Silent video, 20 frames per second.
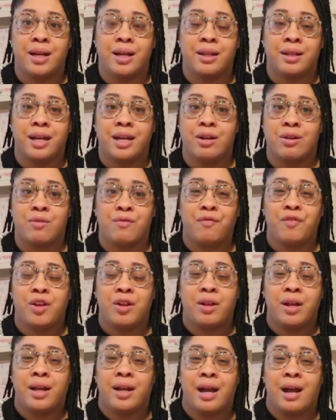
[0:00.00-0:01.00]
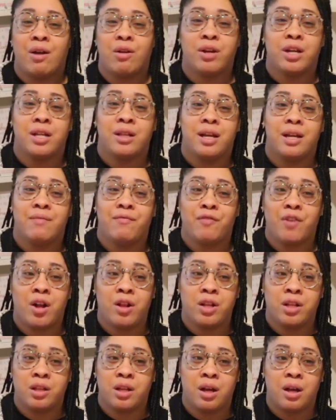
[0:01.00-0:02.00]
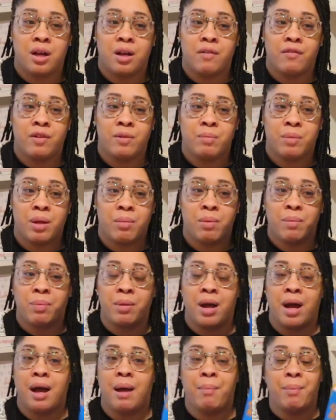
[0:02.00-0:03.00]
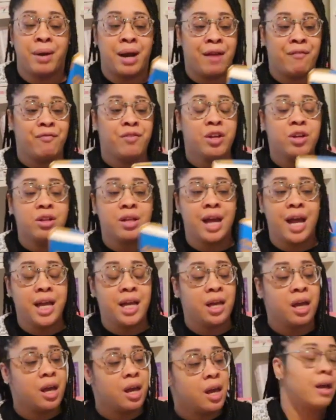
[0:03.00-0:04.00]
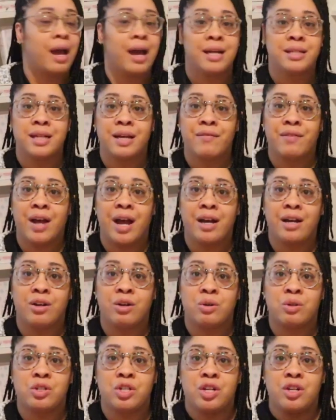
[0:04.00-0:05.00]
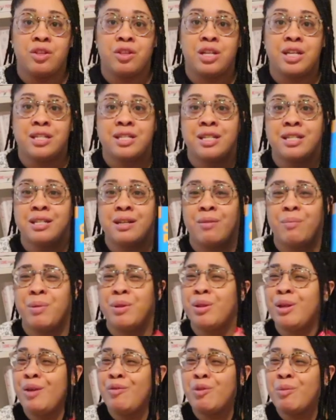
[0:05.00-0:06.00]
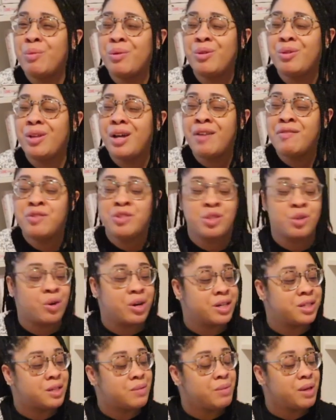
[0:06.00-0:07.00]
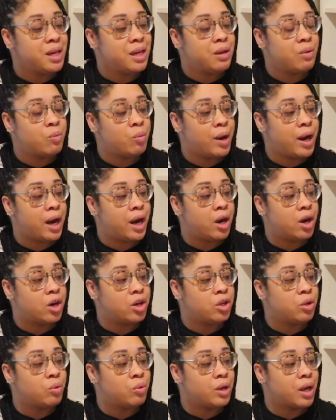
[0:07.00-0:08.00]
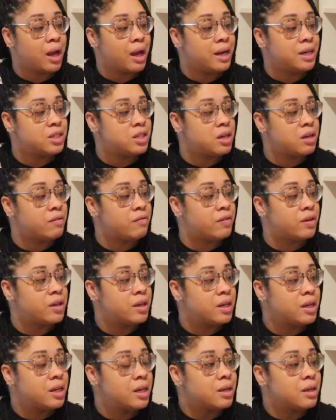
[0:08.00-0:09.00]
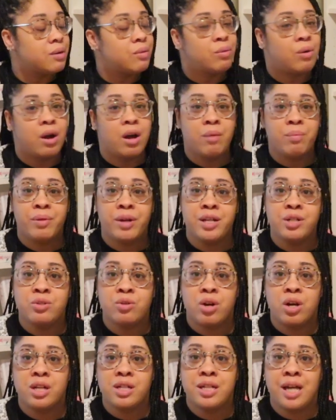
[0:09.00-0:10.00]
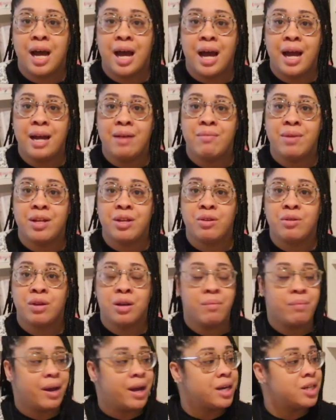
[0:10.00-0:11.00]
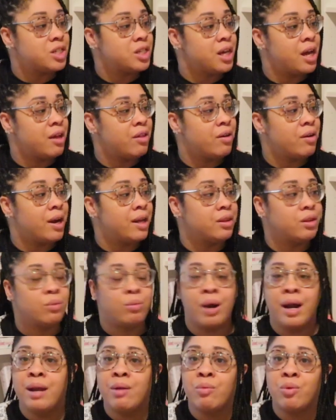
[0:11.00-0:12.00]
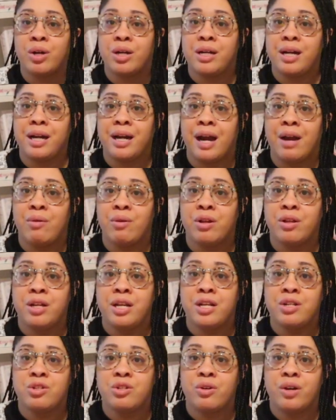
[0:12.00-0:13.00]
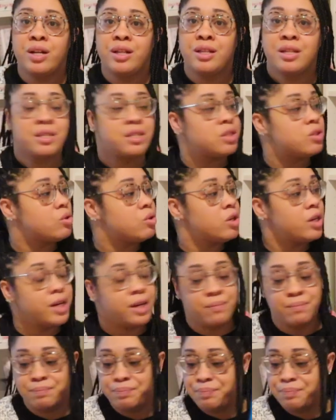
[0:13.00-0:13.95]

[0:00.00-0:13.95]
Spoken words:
and they don't feel like how can they fall in love and blah blah blah, but I feel like as I've gotten older, this is a believable love story to me where you kind of wrong place, wrong time, and you come back together at the right one, and I really enjoyed this story.